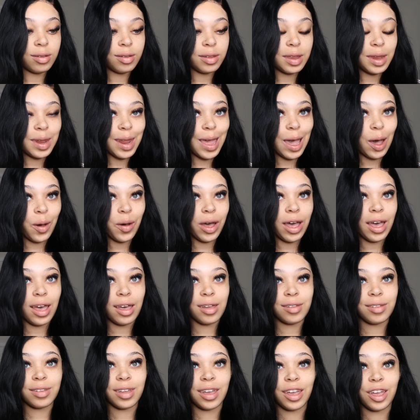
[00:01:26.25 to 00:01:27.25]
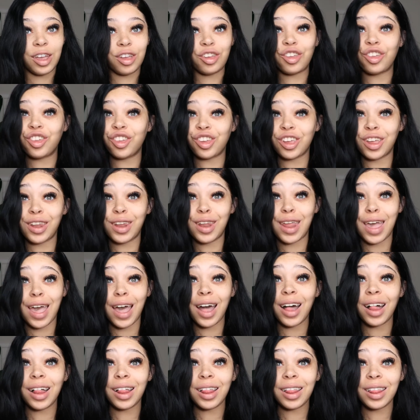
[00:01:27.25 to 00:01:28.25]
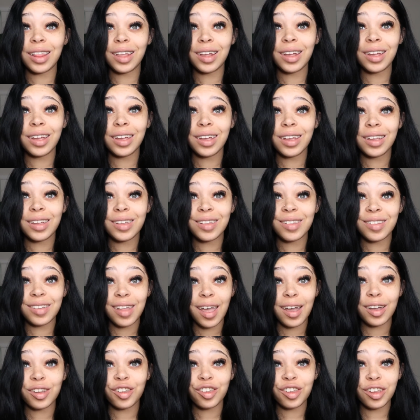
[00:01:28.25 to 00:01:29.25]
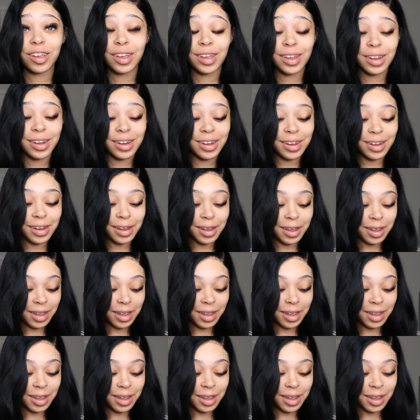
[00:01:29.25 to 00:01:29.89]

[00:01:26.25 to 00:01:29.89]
now has a Chanel section,